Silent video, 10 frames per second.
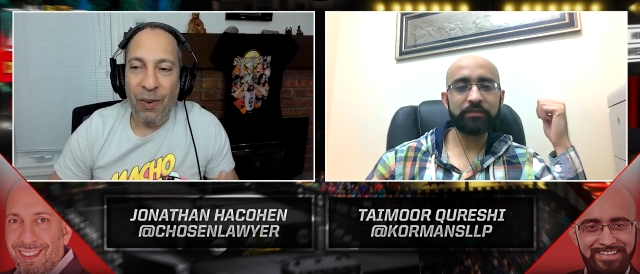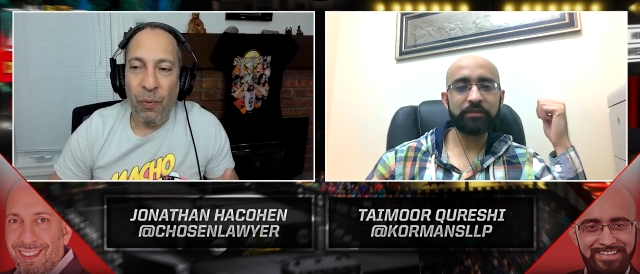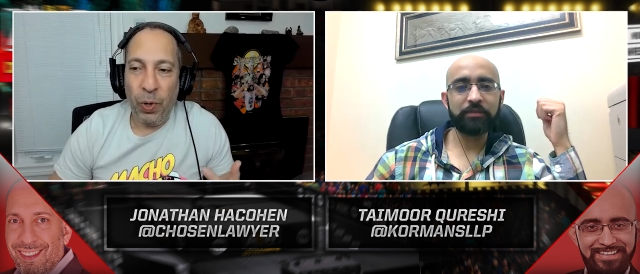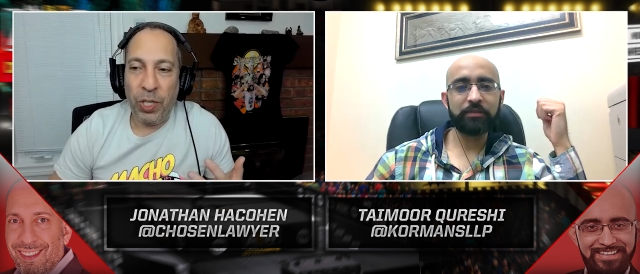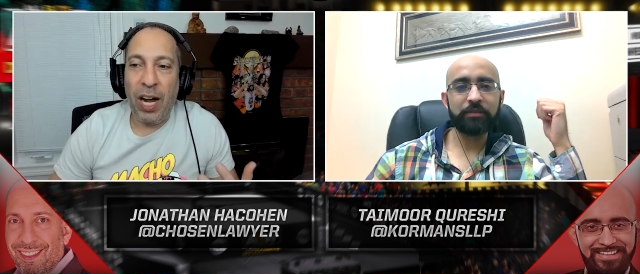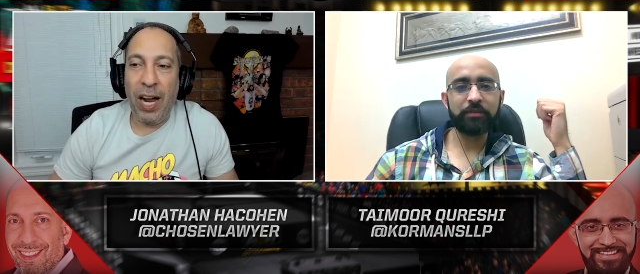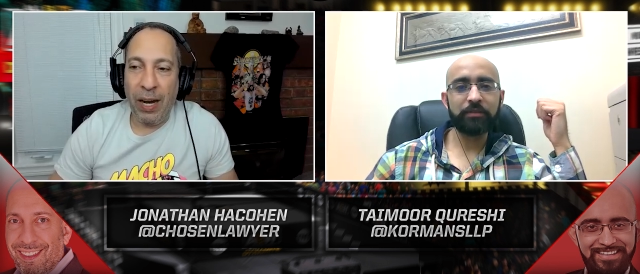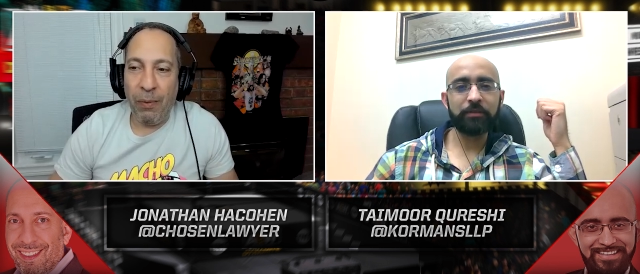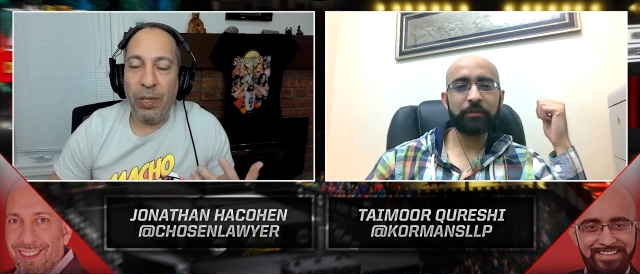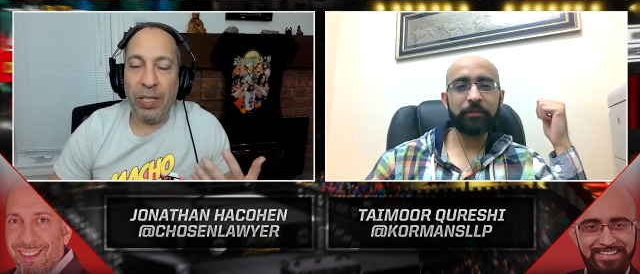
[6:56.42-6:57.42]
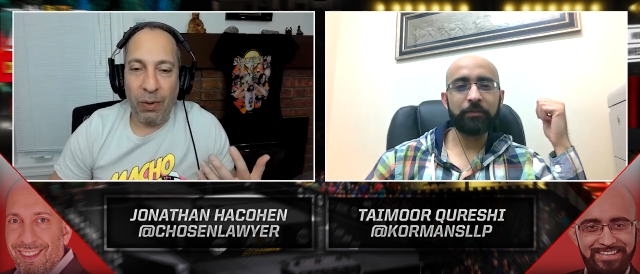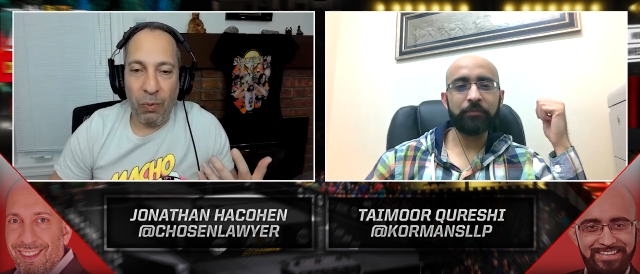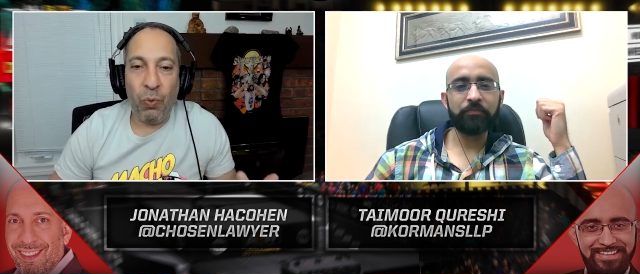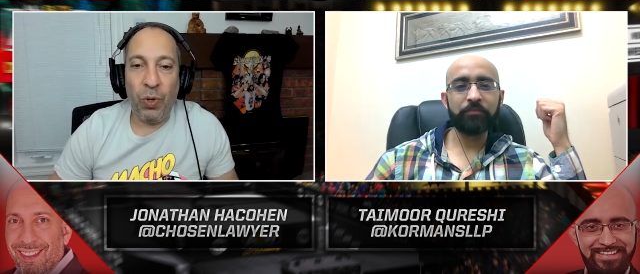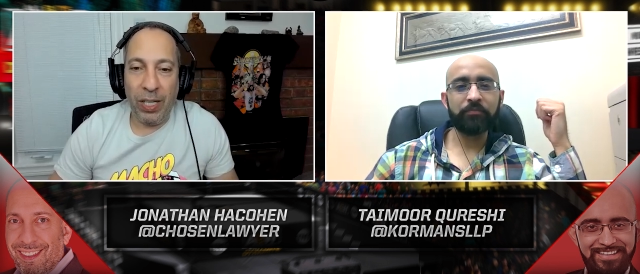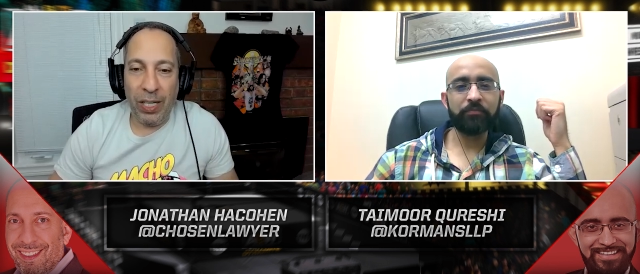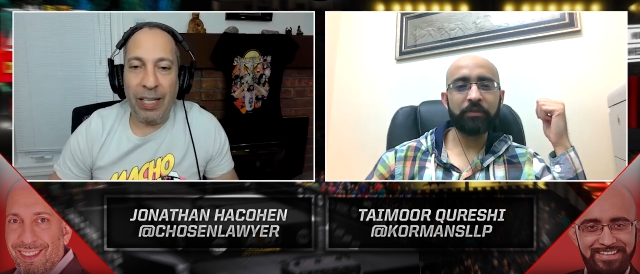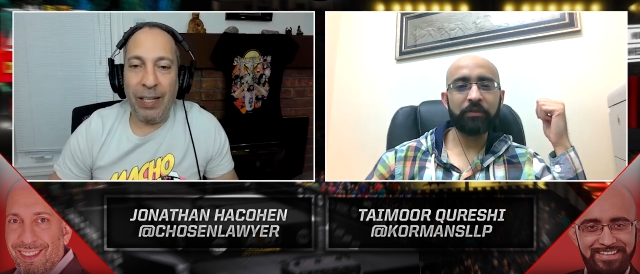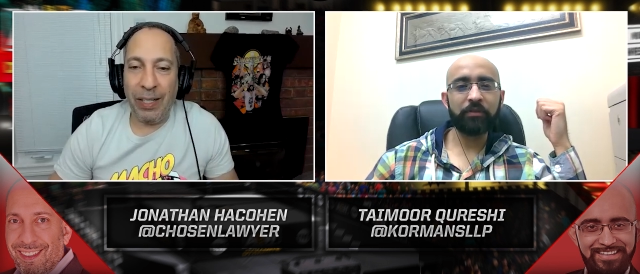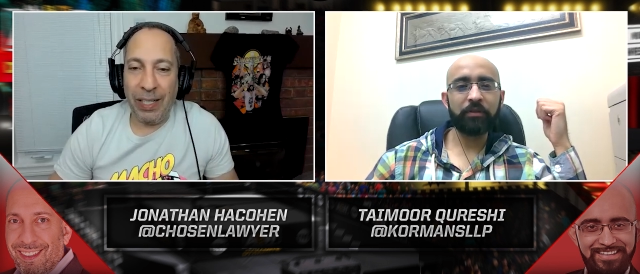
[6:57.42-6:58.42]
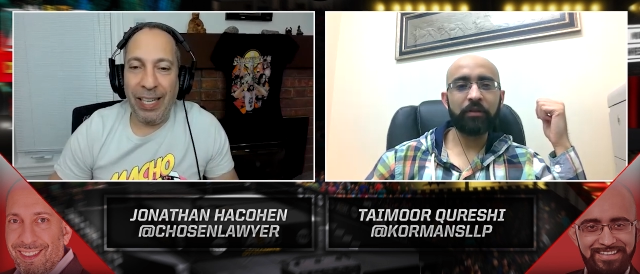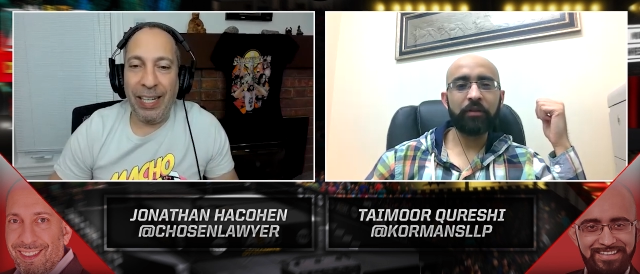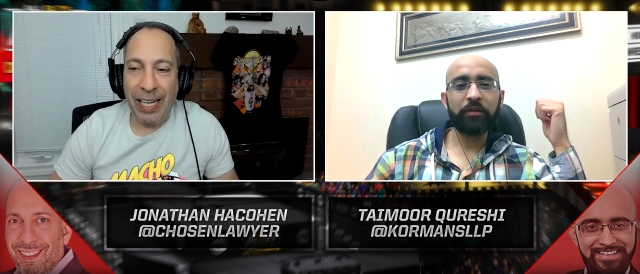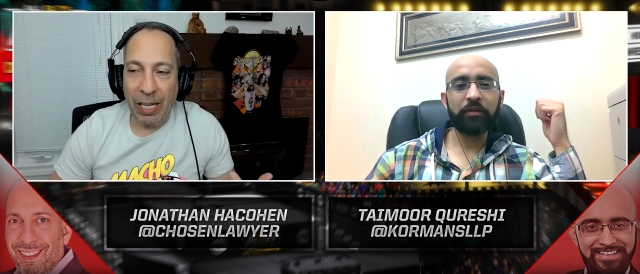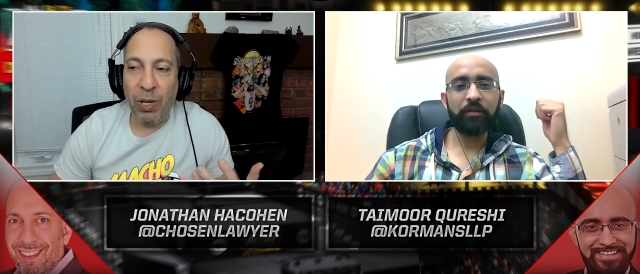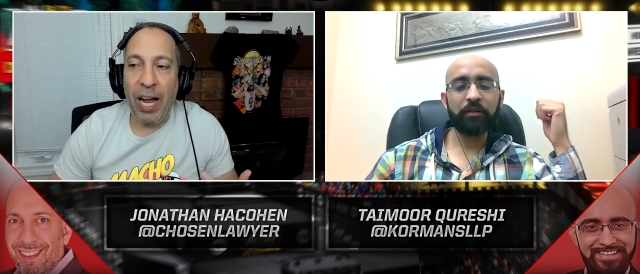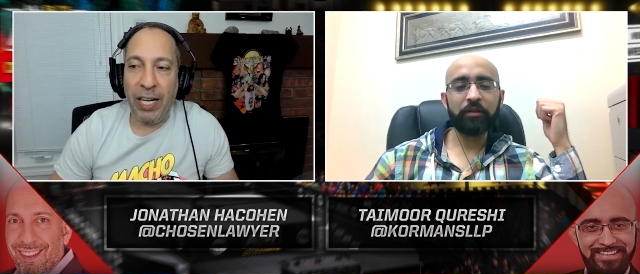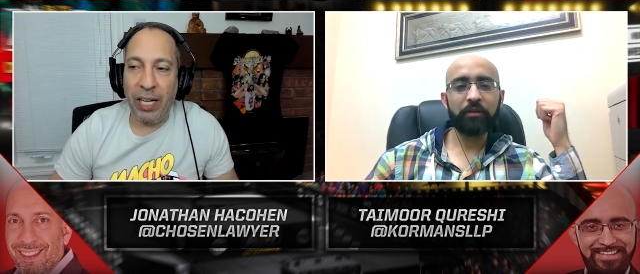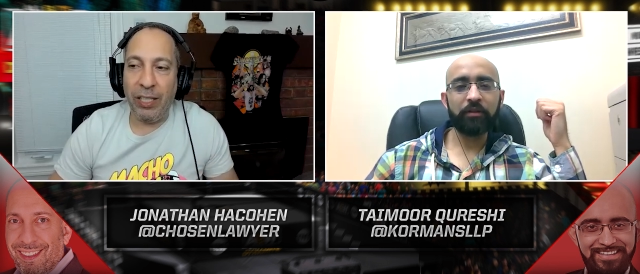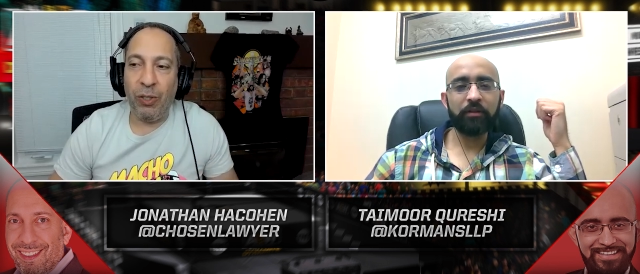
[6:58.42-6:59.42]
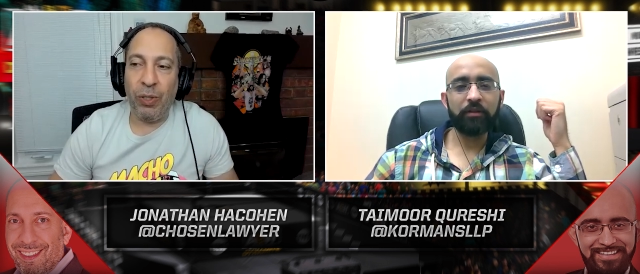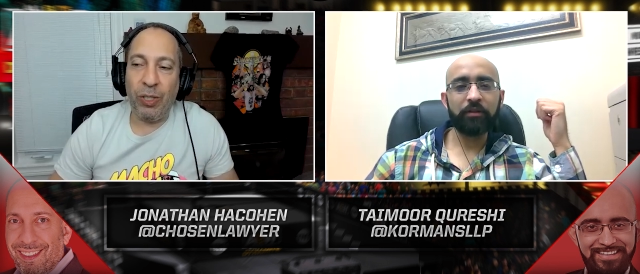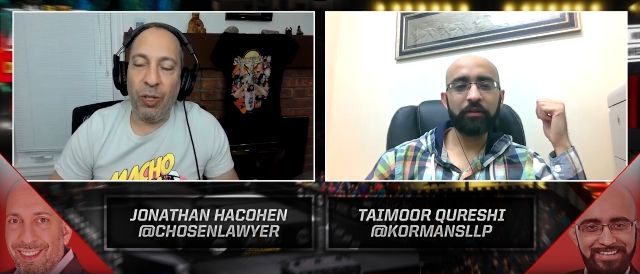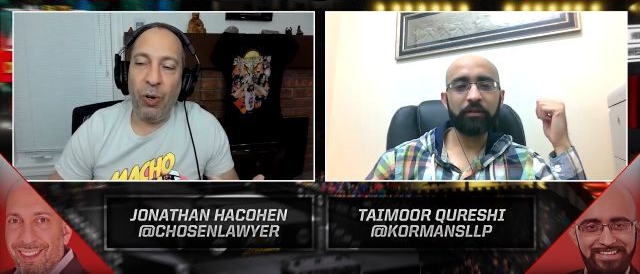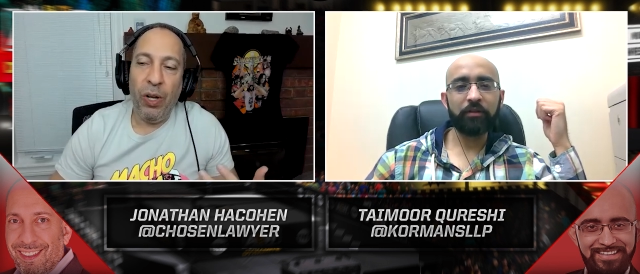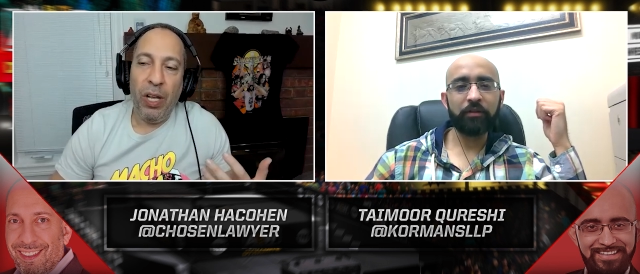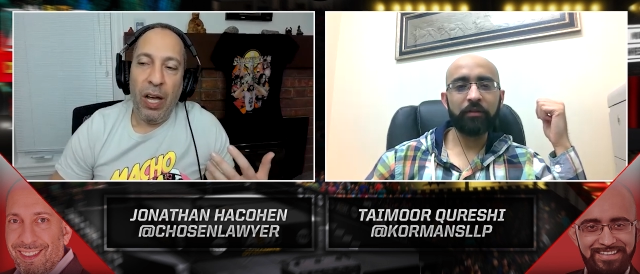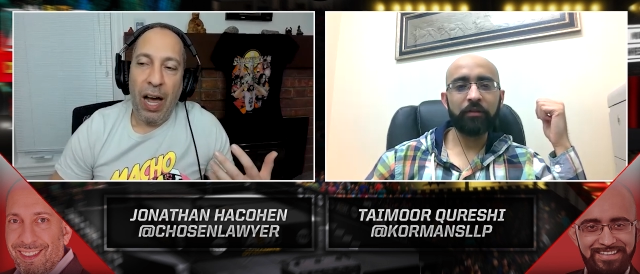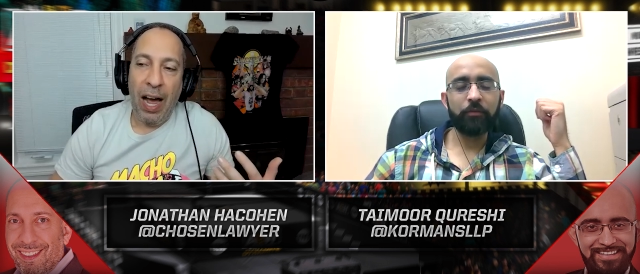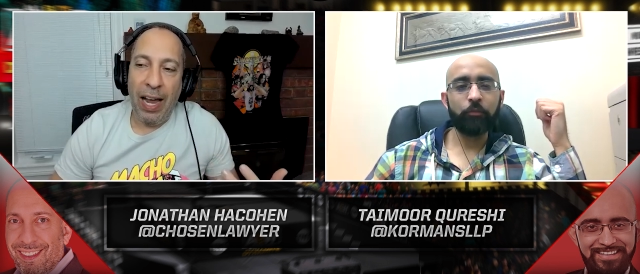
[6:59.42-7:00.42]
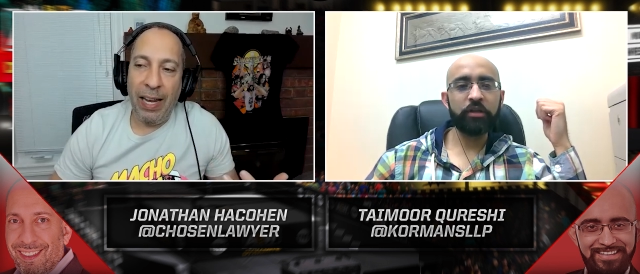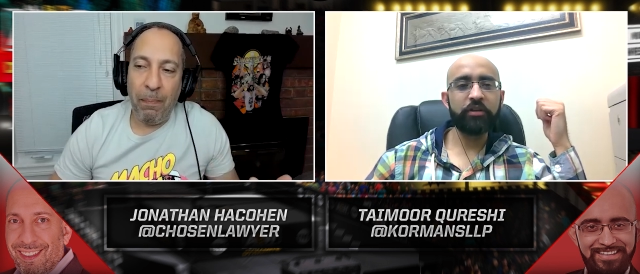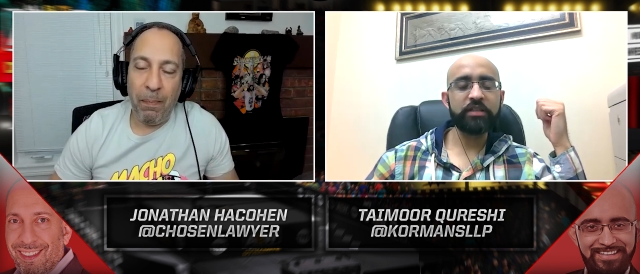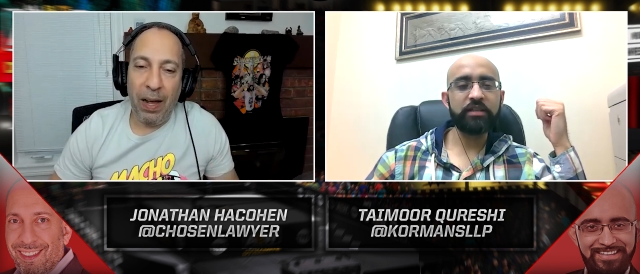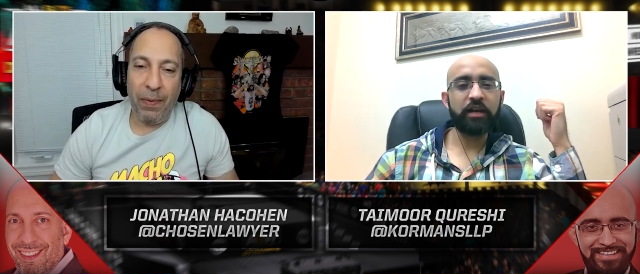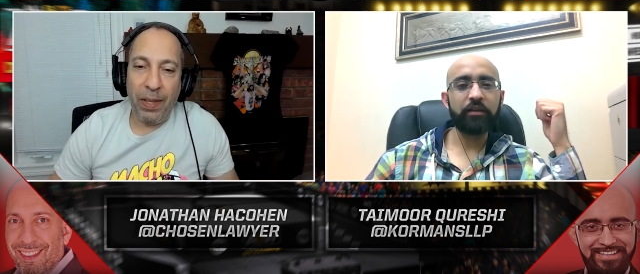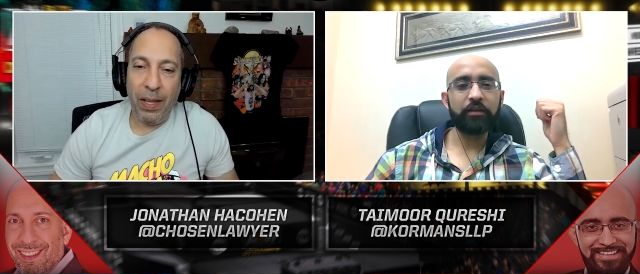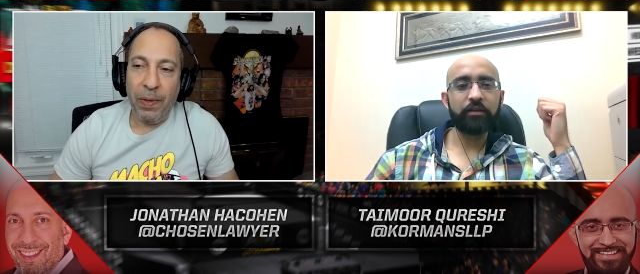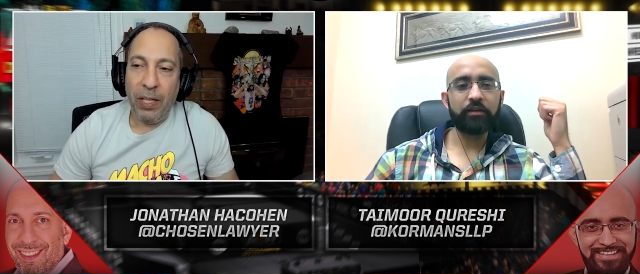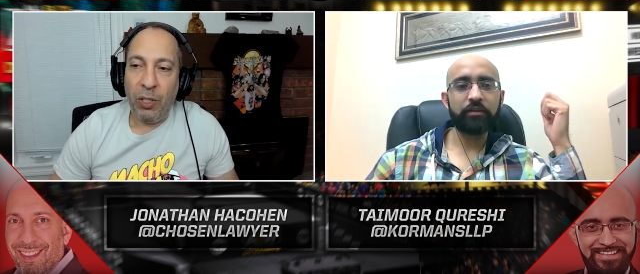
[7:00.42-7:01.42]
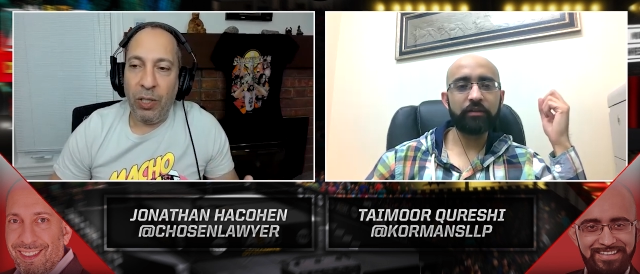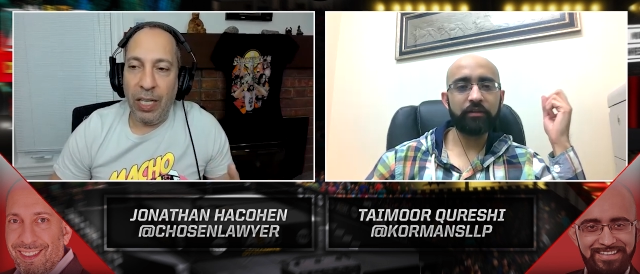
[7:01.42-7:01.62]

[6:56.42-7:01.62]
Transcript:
Speaker 1: which I was really like that's when I got into it. So what year is that? So